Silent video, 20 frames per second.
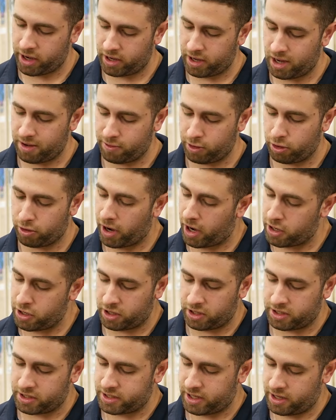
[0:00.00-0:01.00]
and even grain.
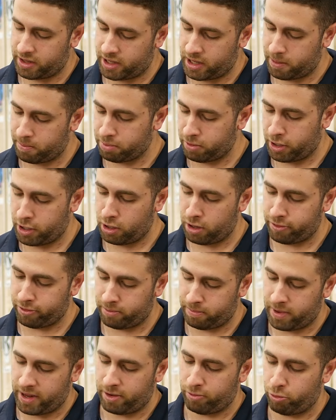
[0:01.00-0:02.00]
You can see there plenty of
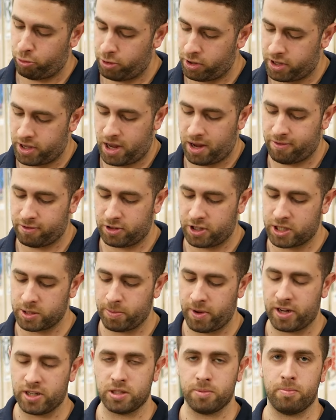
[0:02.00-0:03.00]
them and really evenly
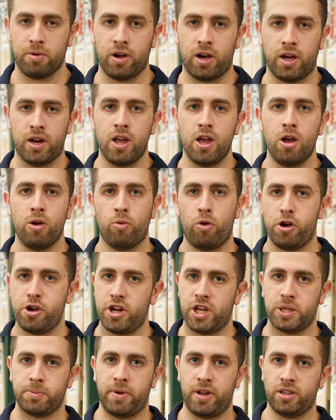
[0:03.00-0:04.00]
spaced apart, what
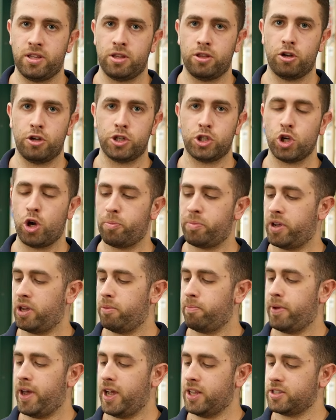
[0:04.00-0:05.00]
you'd expect in those top
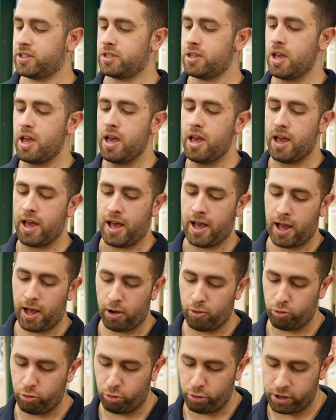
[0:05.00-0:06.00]
end bats.
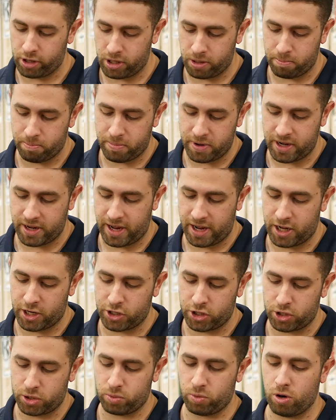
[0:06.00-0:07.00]
A really big
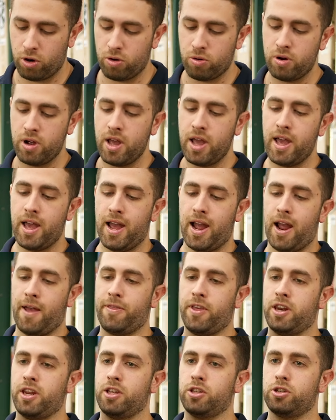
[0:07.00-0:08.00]
edge as well.
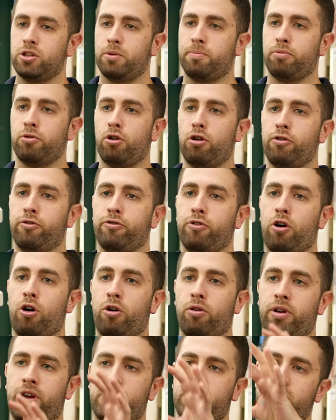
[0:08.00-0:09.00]
And then into the
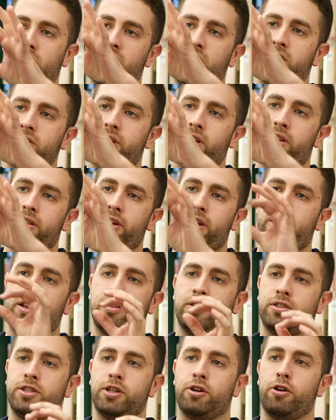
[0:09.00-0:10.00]
profile, as you can see
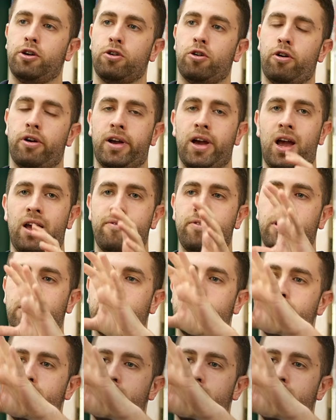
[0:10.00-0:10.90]
there, zero concaving,